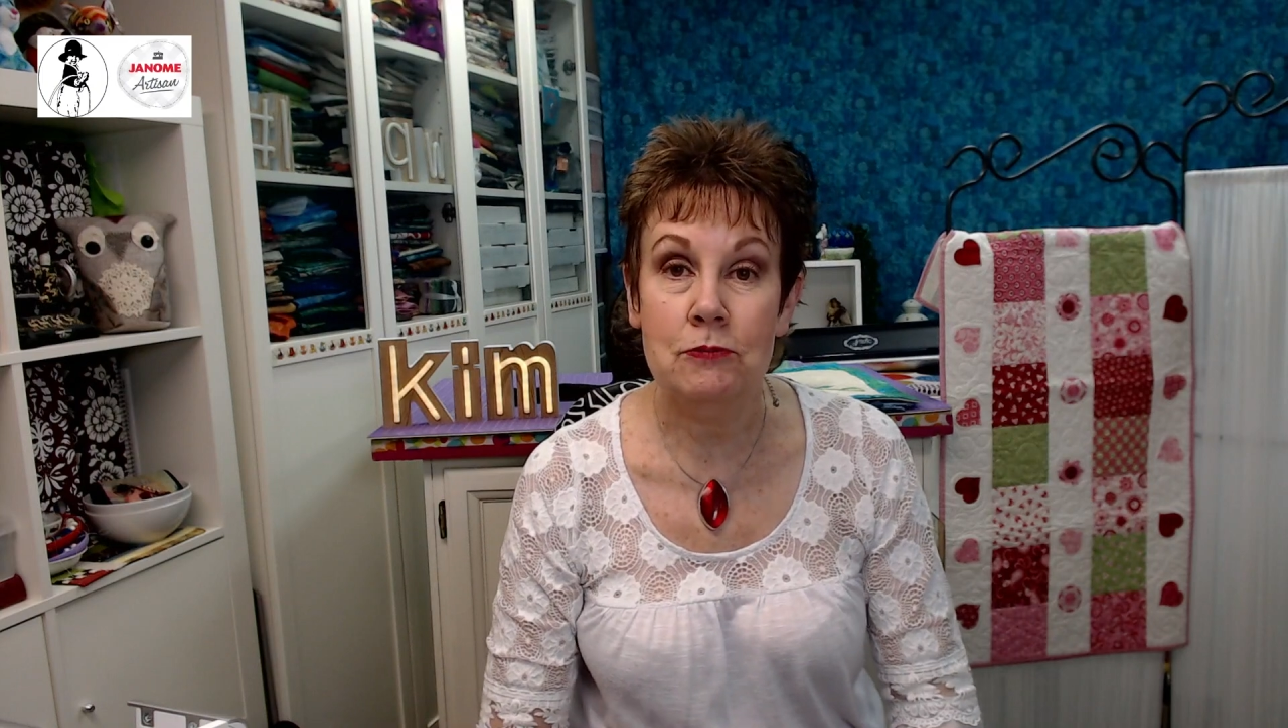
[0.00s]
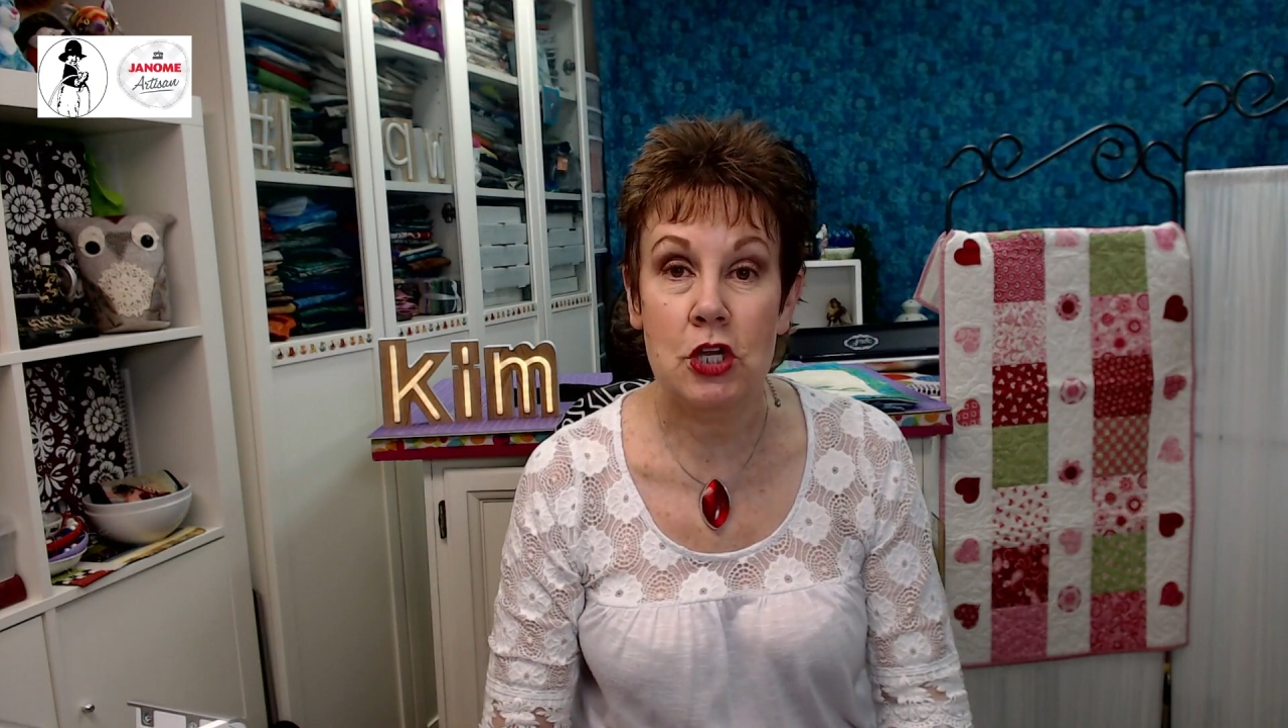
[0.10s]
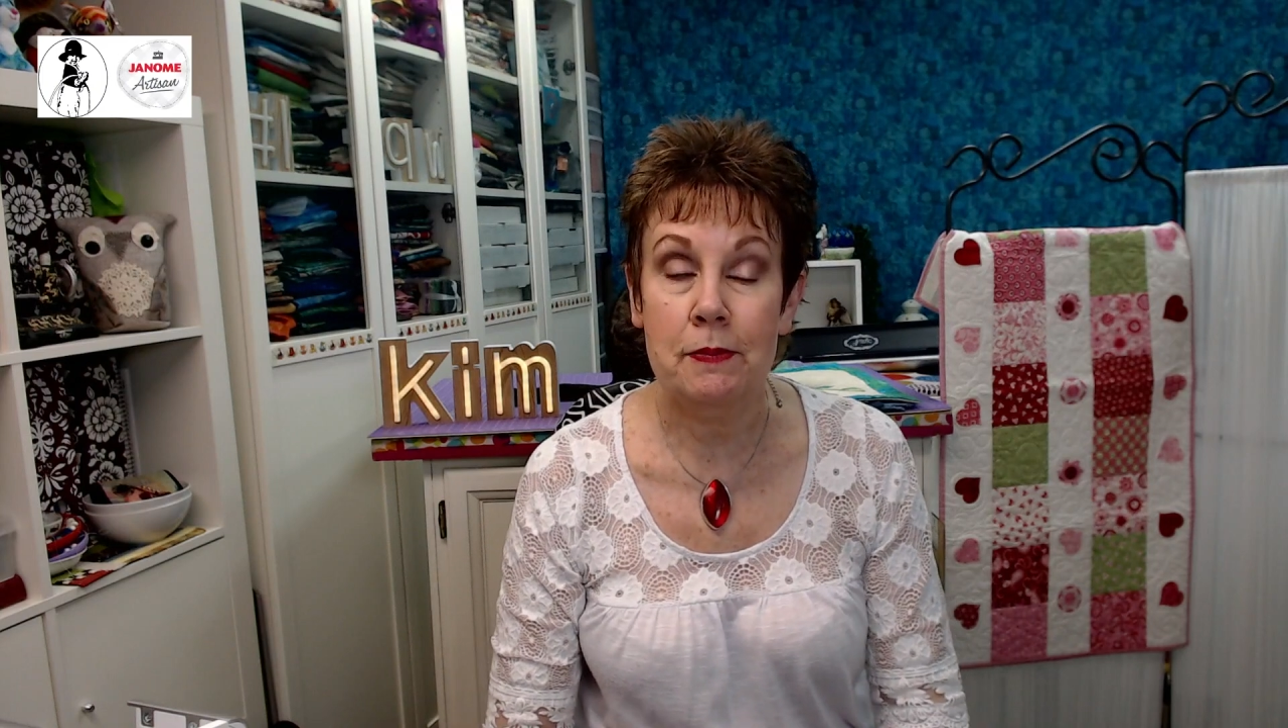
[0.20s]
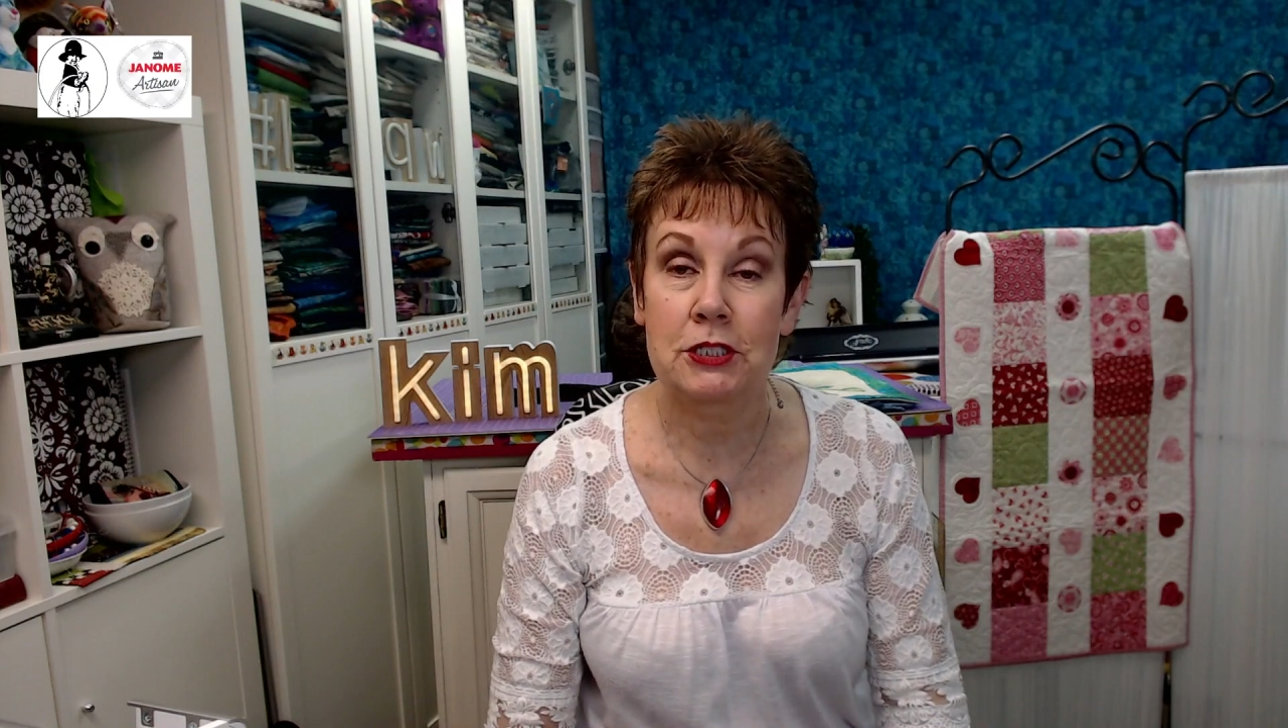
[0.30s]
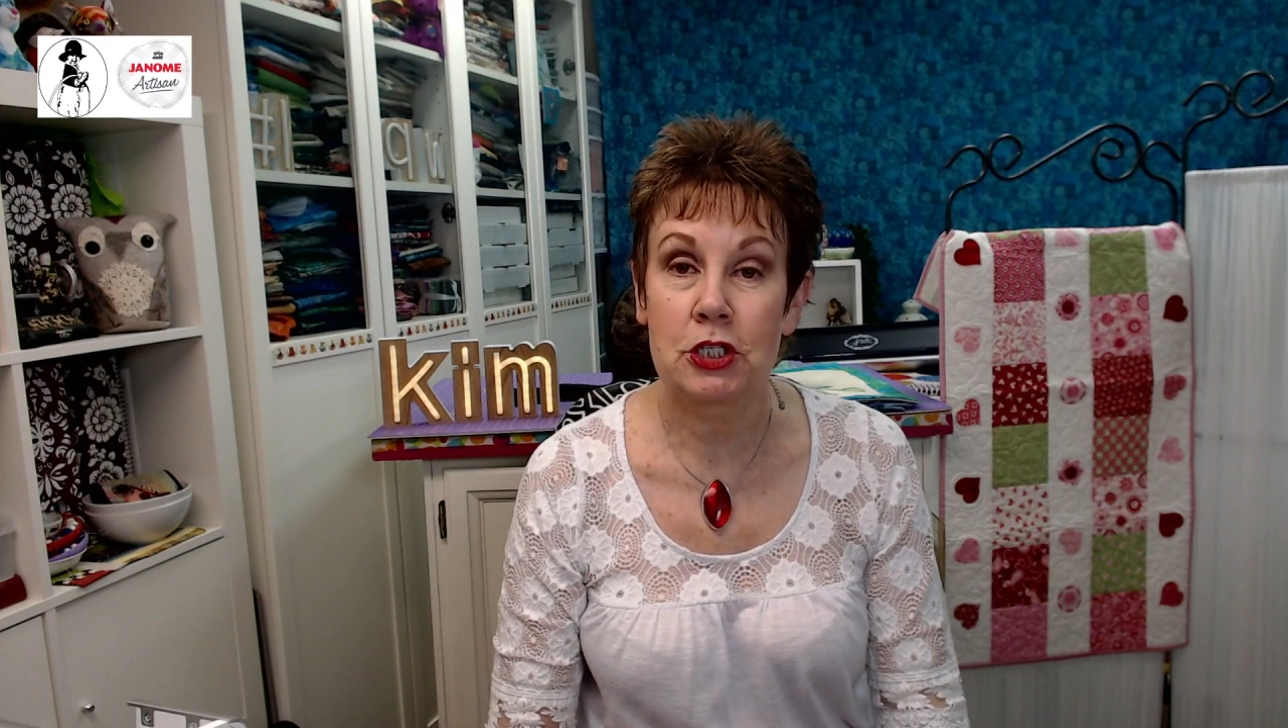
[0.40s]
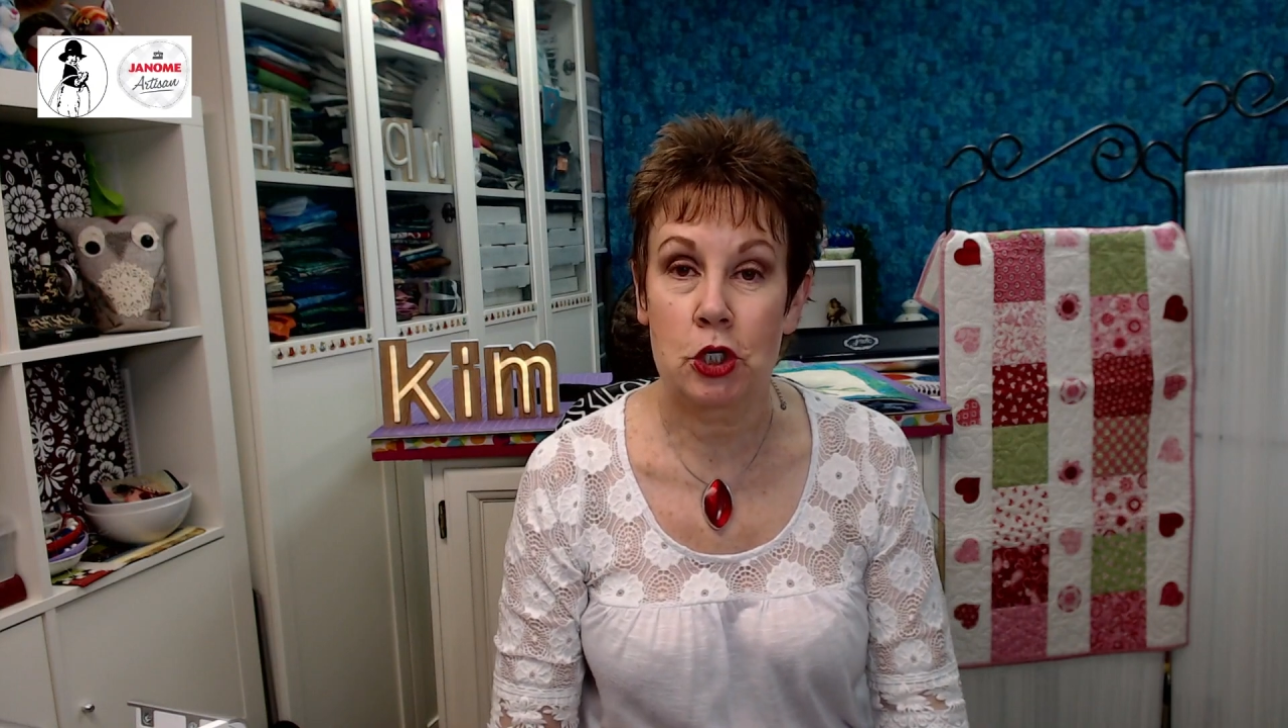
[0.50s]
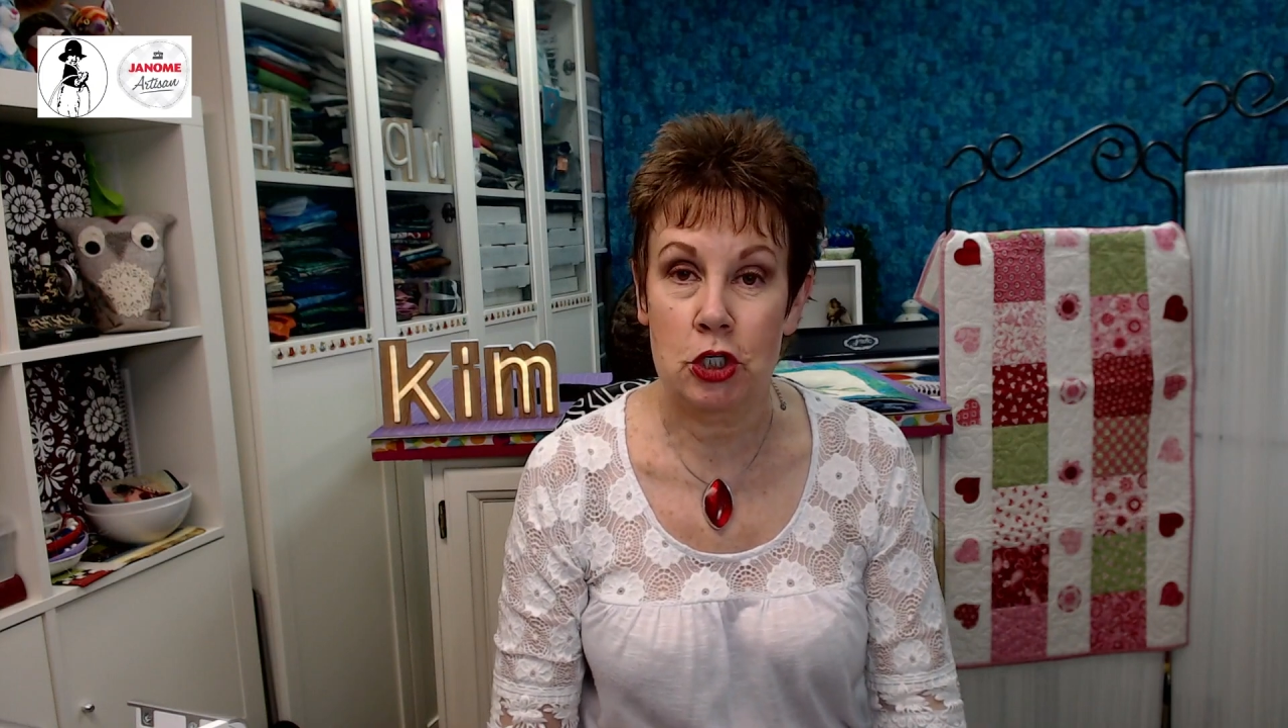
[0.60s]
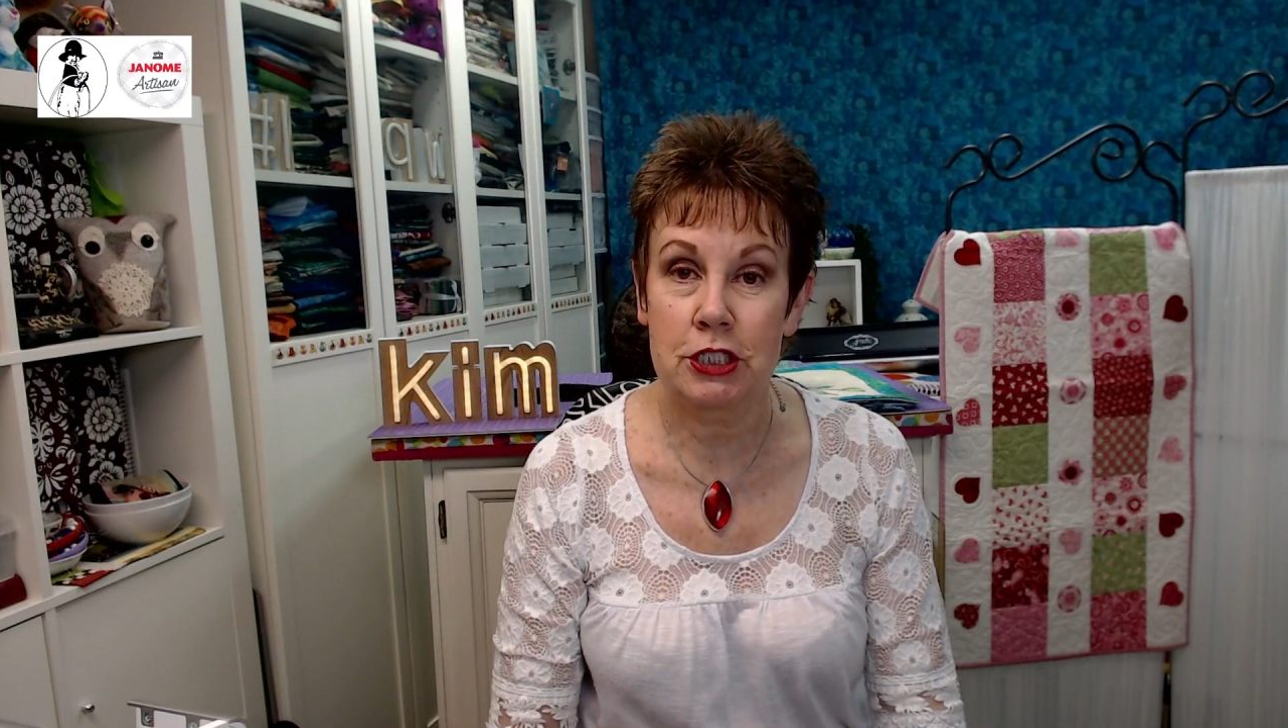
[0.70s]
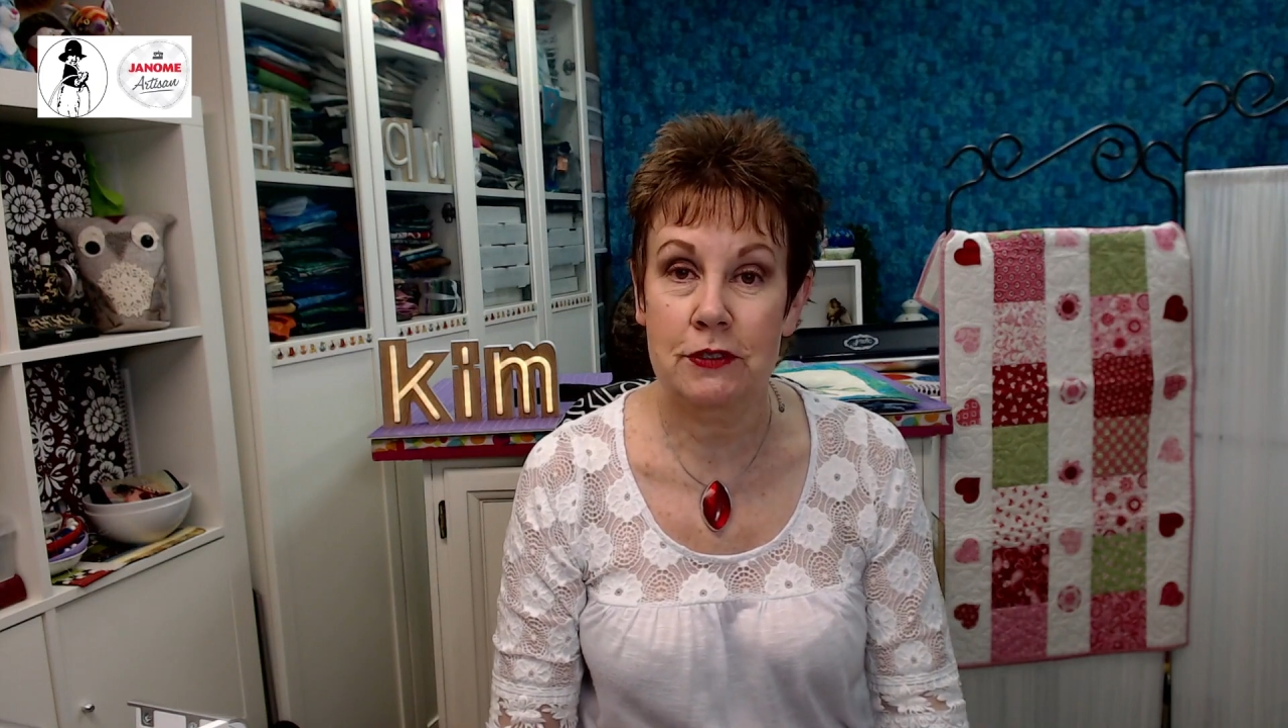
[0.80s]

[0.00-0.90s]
Jamieson-Hirst